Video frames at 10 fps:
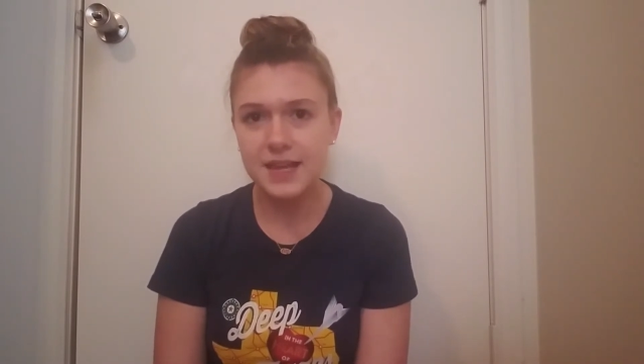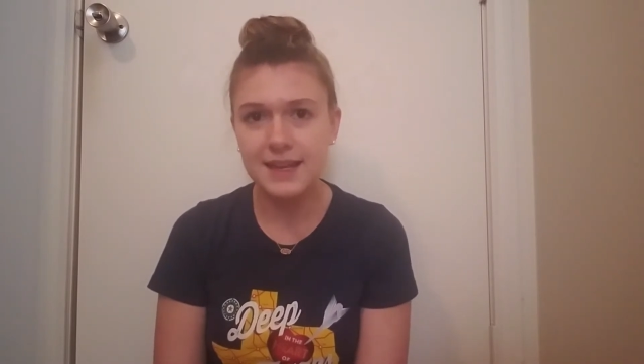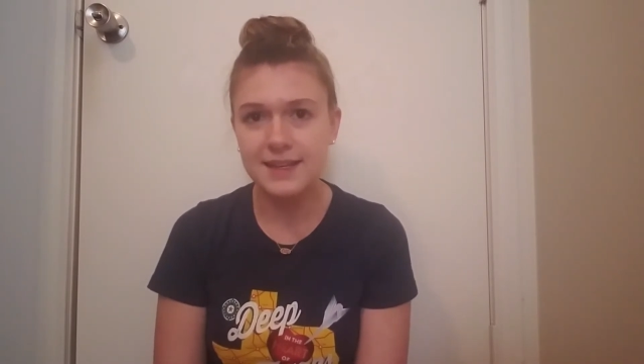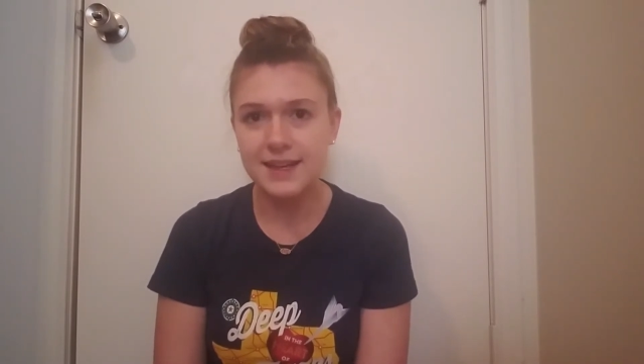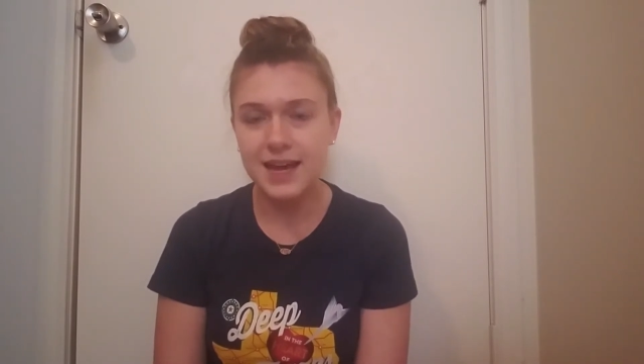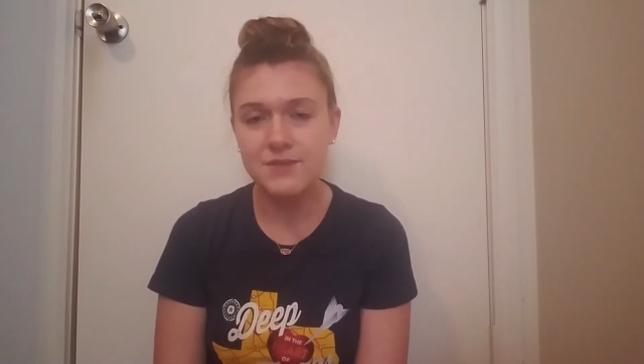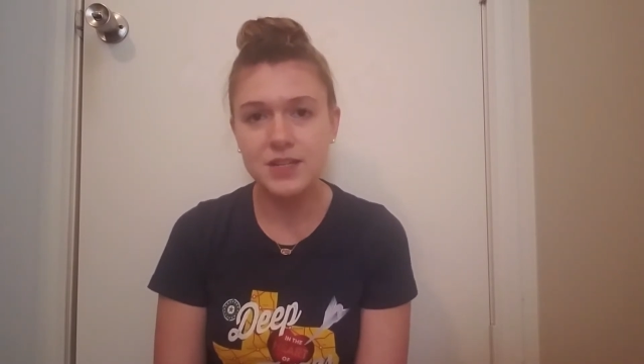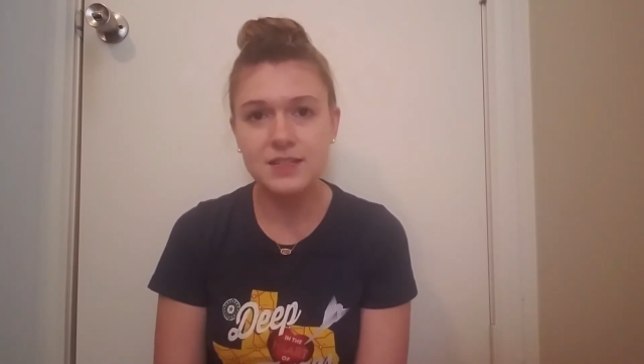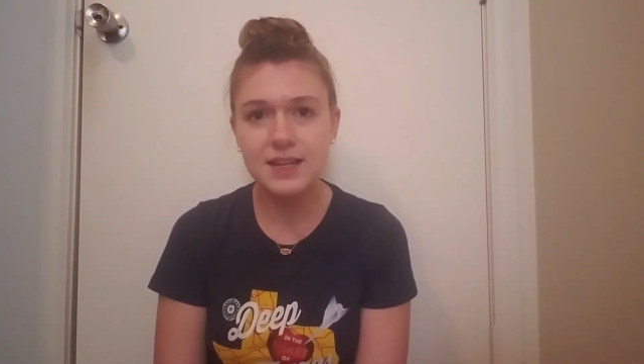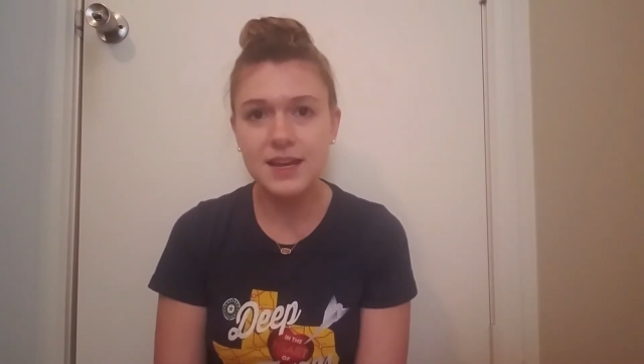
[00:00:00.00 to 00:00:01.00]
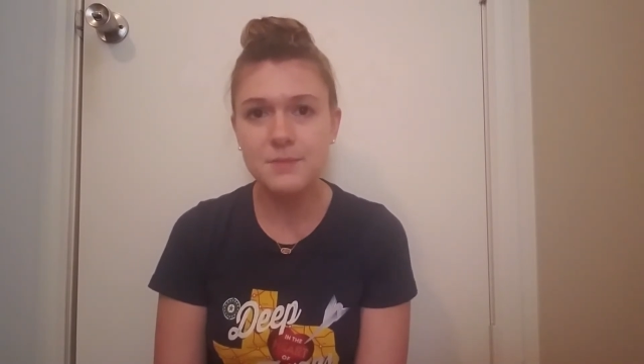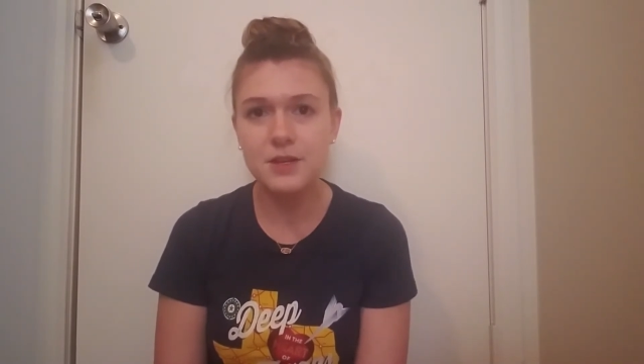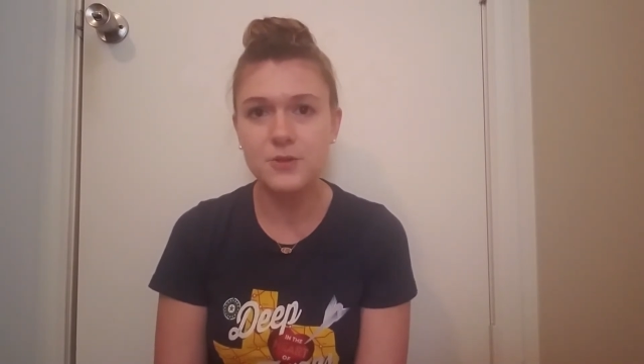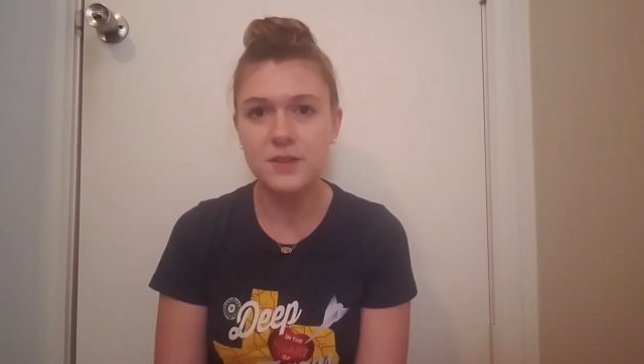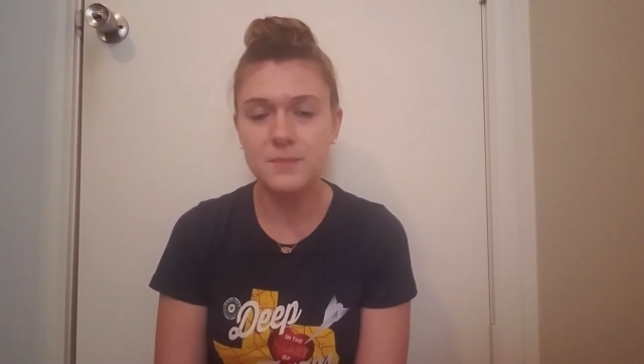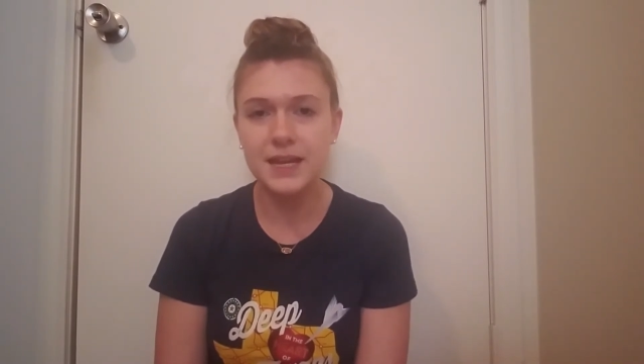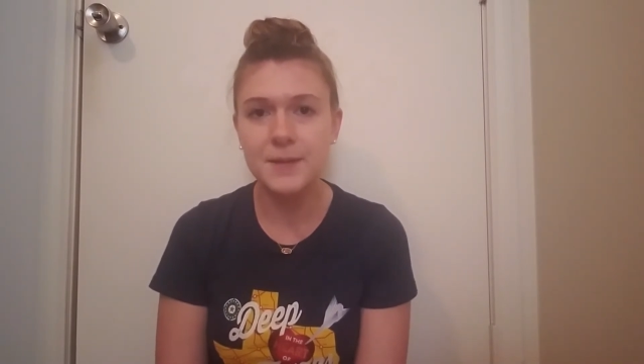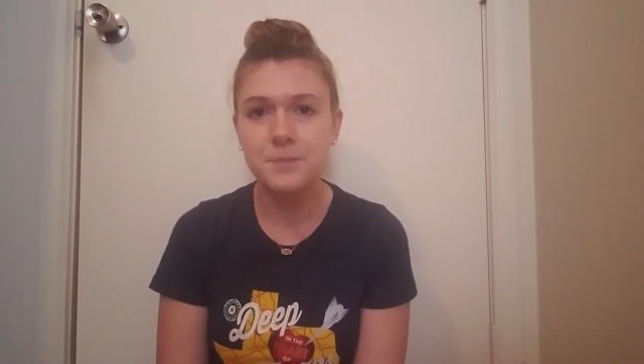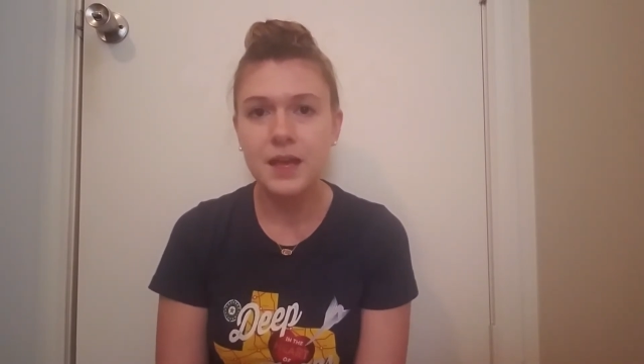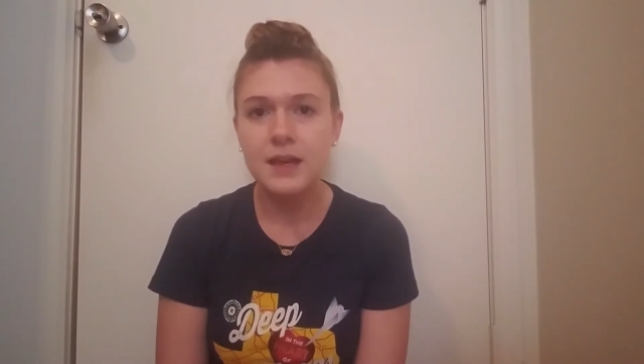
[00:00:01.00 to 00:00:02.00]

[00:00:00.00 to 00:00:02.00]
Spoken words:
and have a good time here with me.